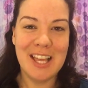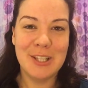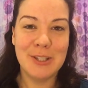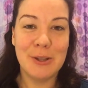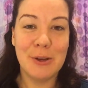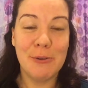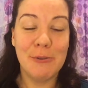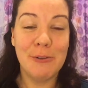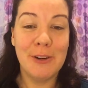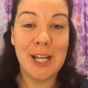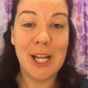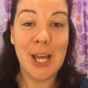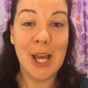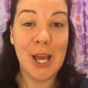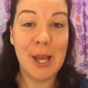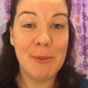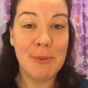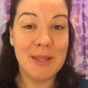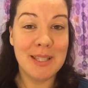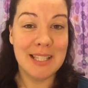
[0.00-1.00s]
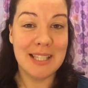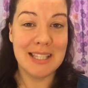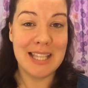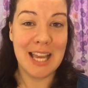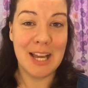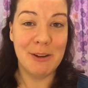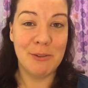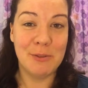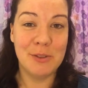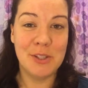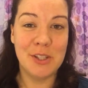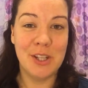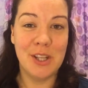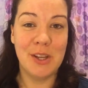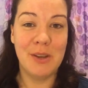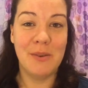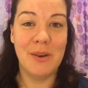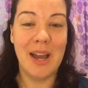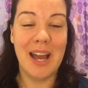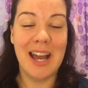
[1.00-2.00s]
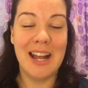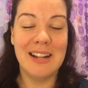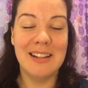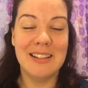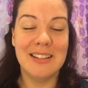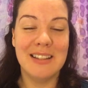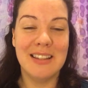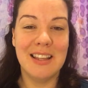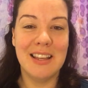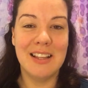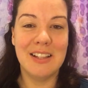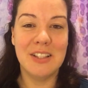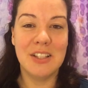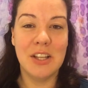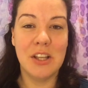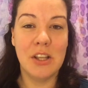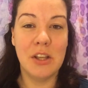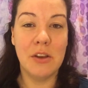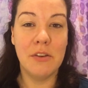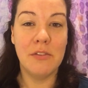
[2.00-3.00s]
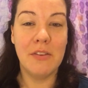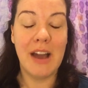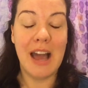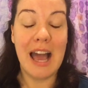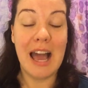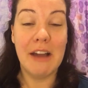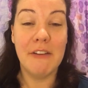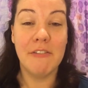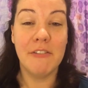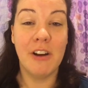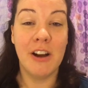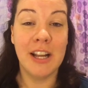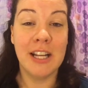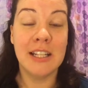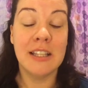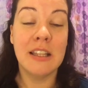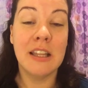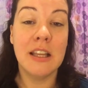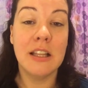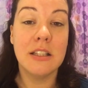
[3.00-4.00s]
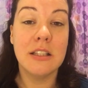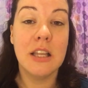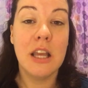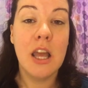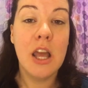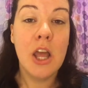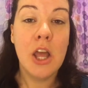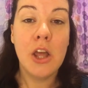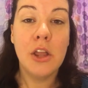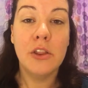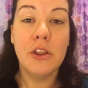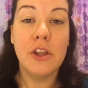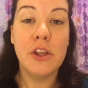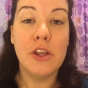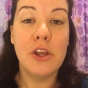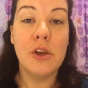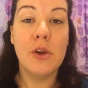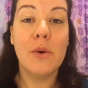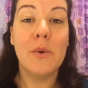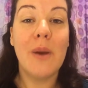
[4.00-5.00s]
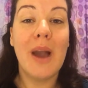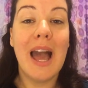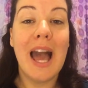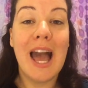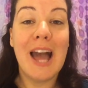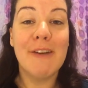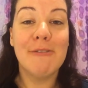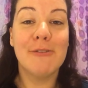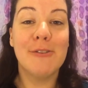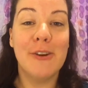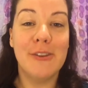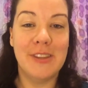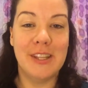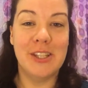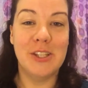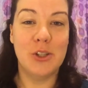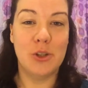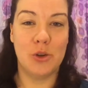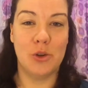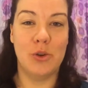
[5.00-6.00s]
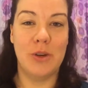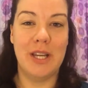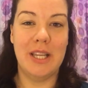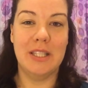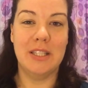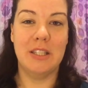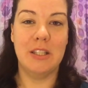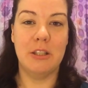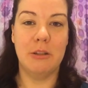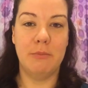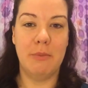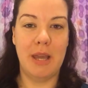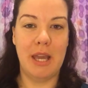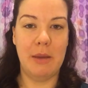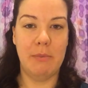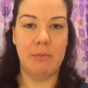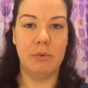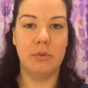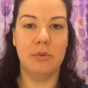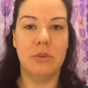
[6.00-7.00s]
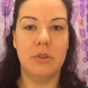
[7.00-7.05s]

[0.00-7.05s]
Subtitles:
So I really hope this has helped you, and that you've find that you have got this choice to be able